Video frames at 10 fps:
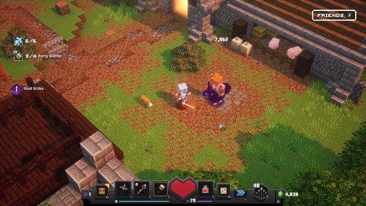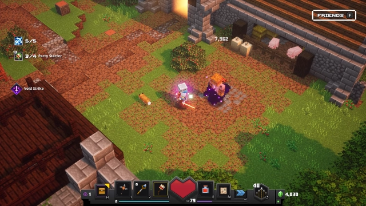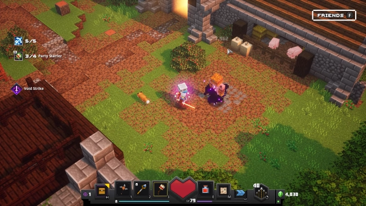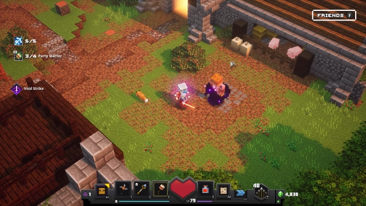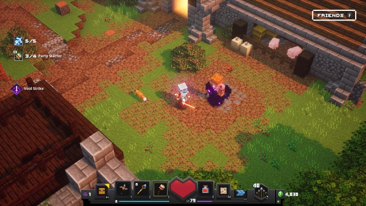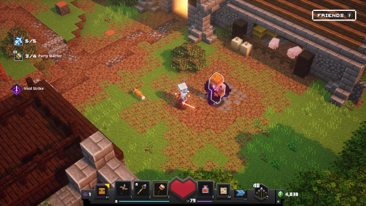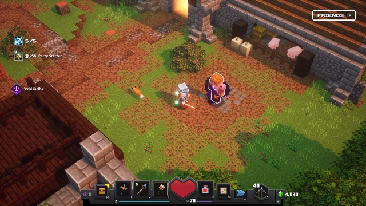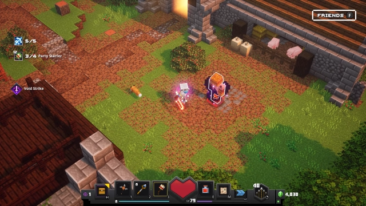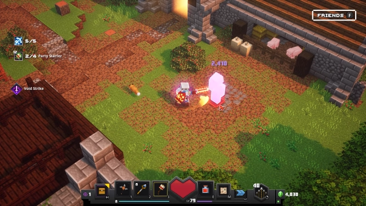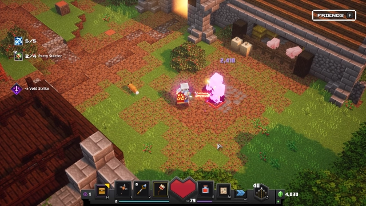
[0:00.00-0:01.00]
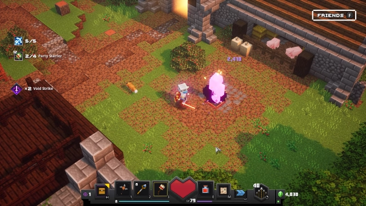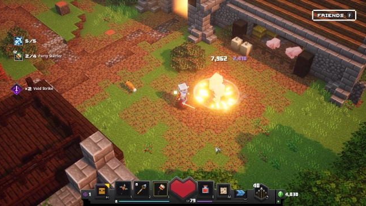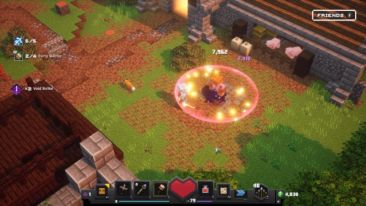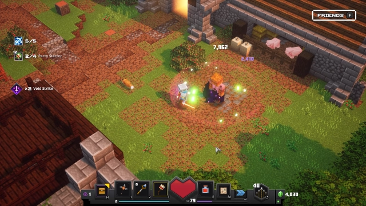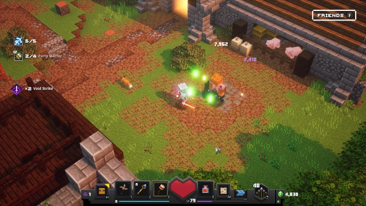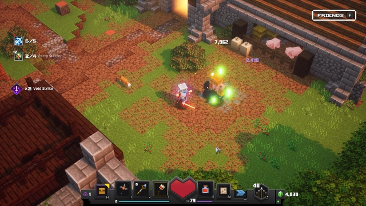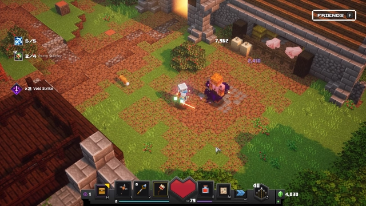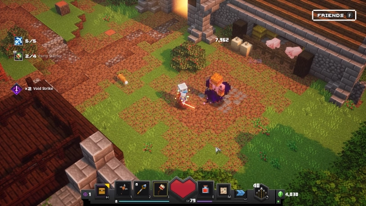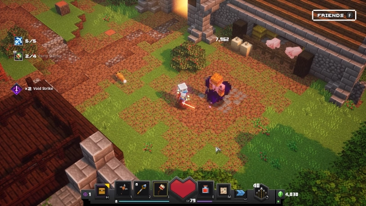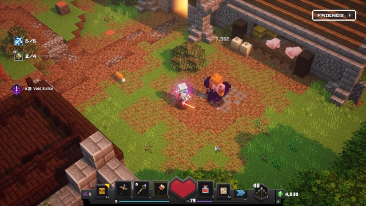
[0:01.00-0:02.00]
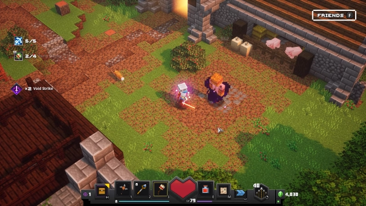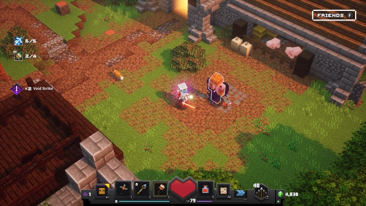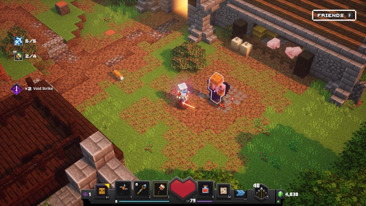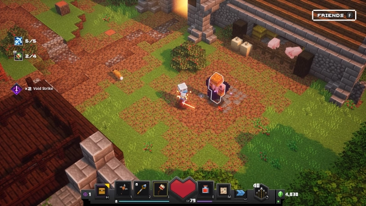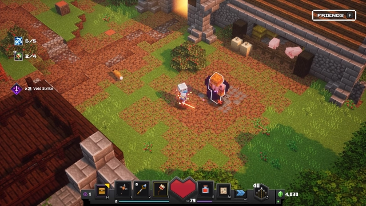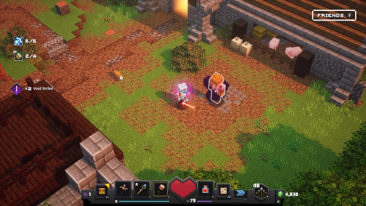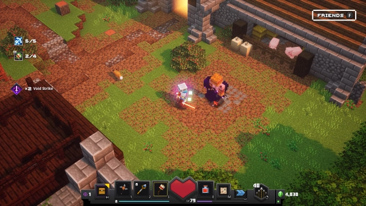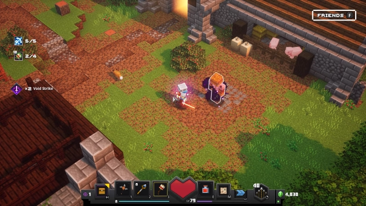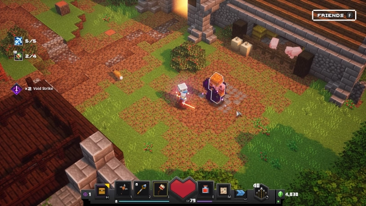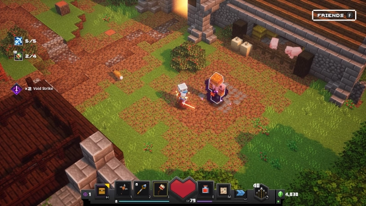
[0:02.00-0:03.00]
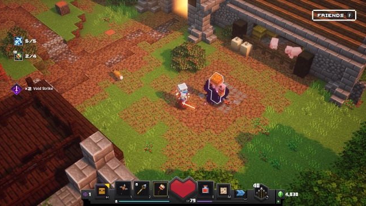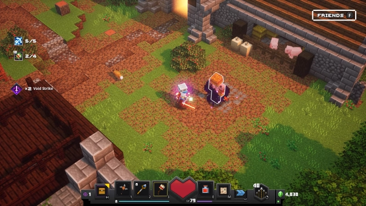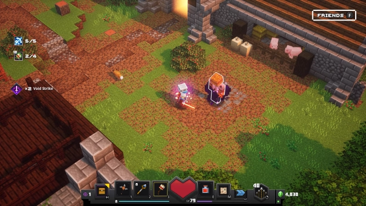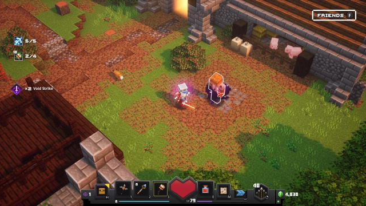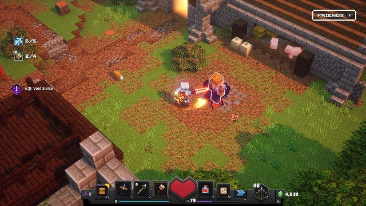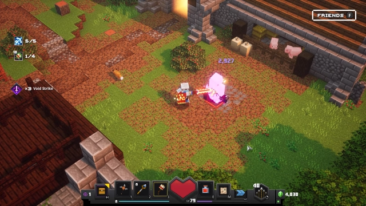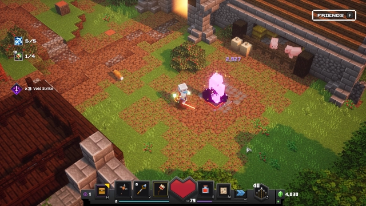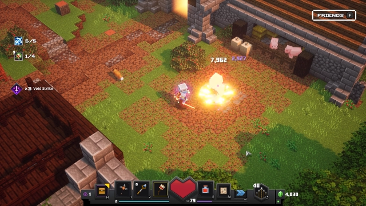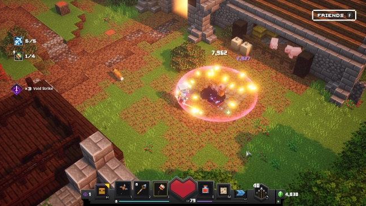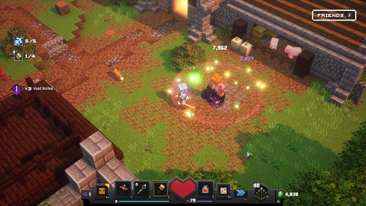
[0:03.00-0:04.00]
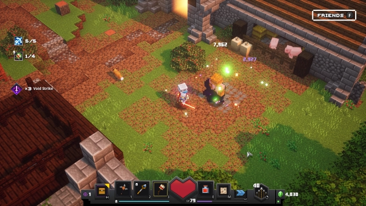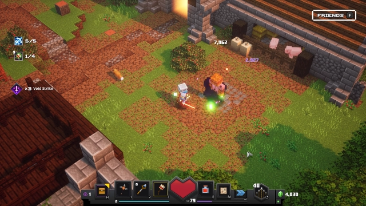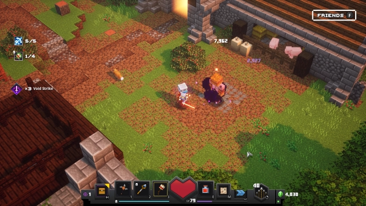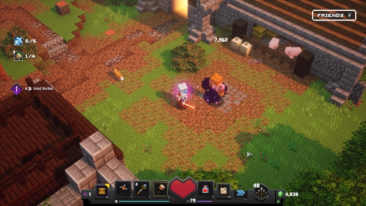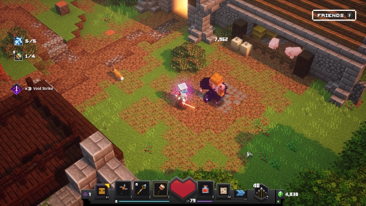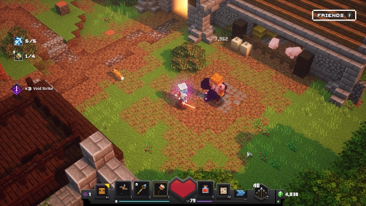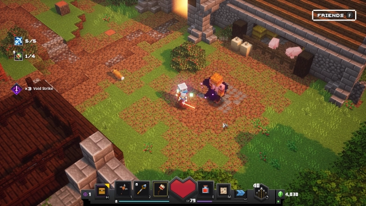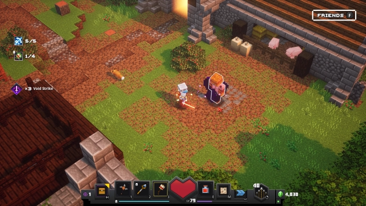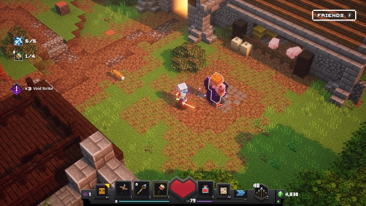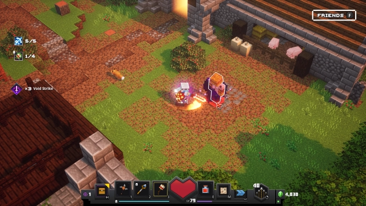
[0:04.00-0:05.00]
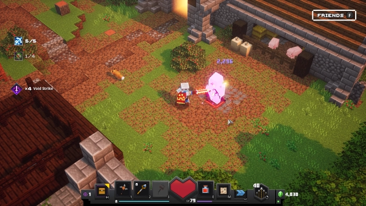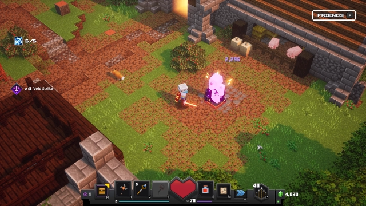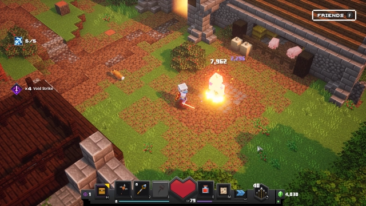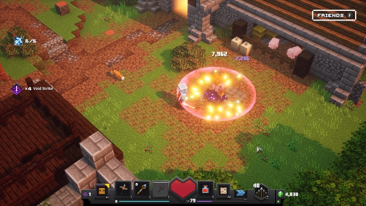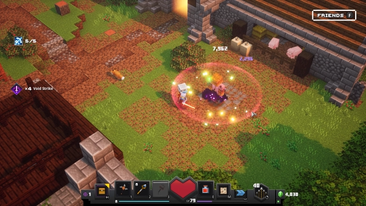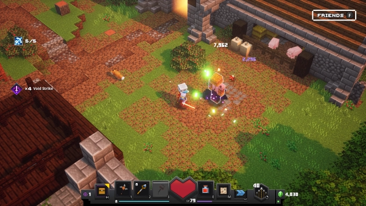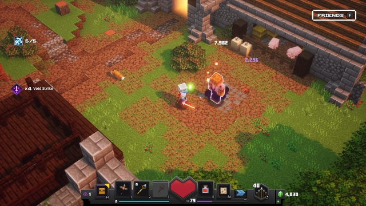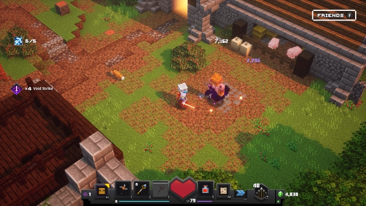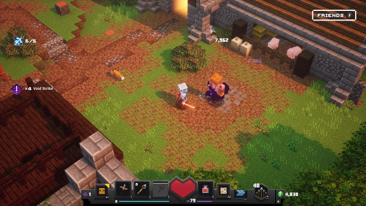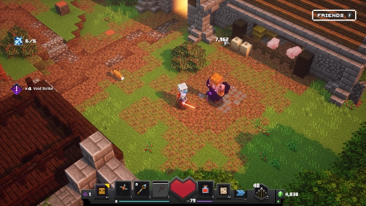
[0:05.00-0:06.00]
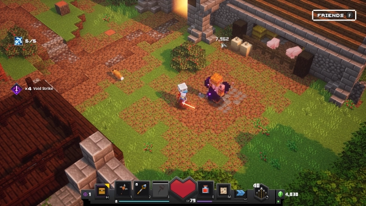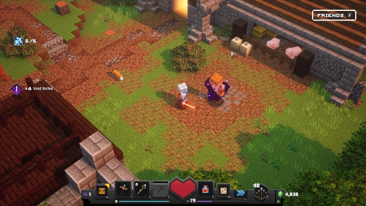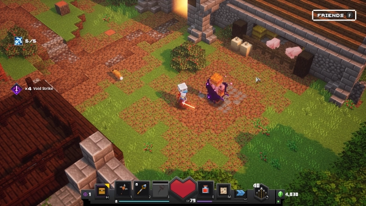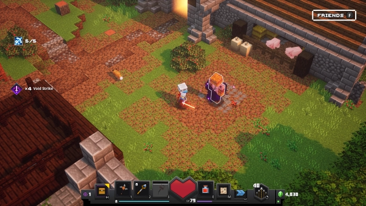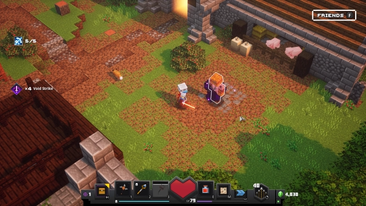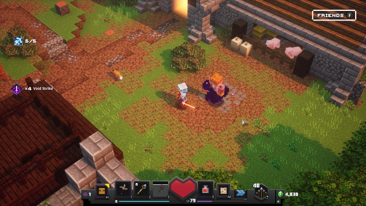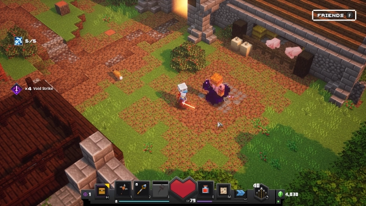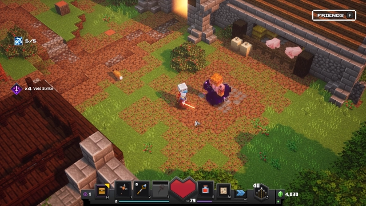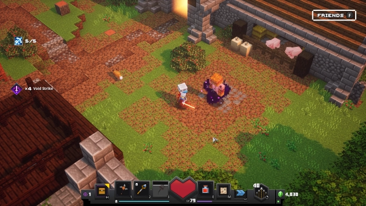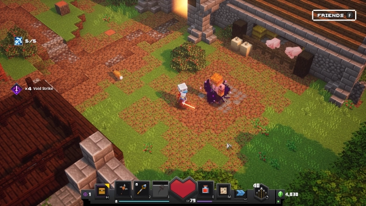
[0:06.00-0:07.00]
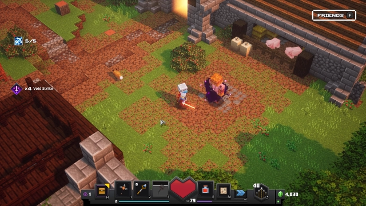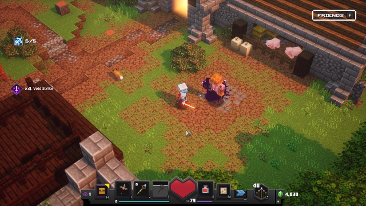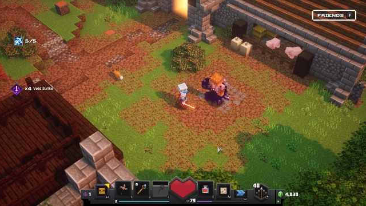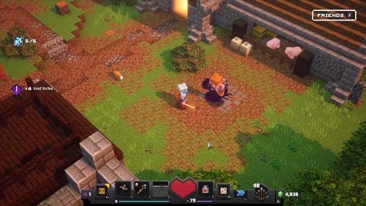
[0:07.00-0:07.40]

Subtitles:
Nobody's mouth can be seen.